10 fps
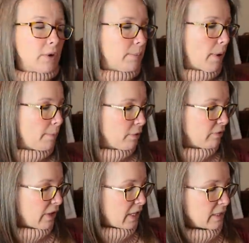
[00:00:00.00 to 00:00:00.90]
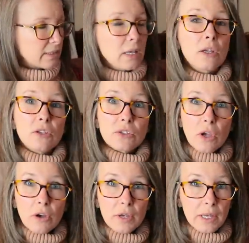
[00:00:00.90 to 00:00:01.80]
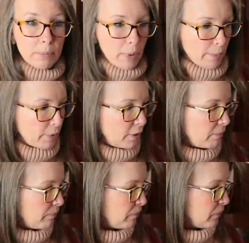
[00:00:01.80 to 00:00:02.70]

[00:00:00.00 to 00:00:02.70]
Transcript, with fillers: red pepper flakes, salt, and pepper.